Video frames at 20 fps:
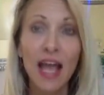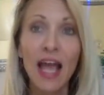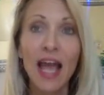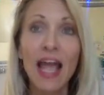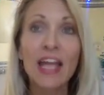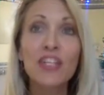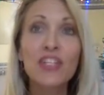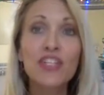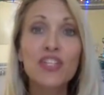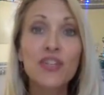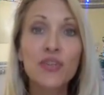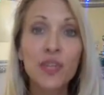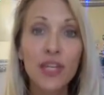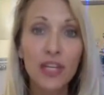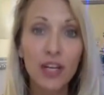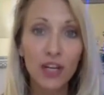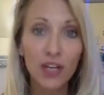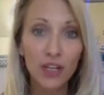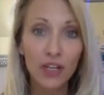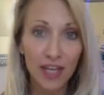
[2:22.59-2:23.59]
and treat
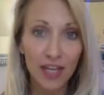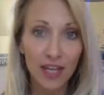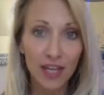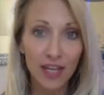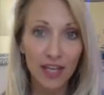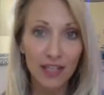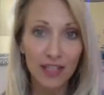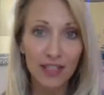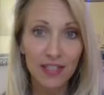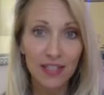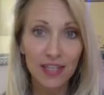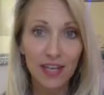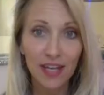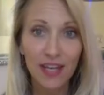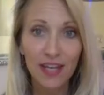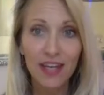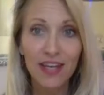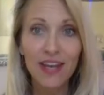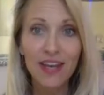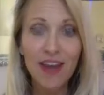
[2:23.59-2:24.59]
our kids
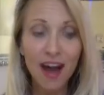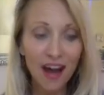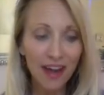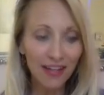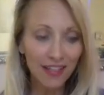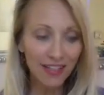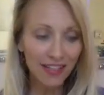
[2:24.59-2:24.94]
not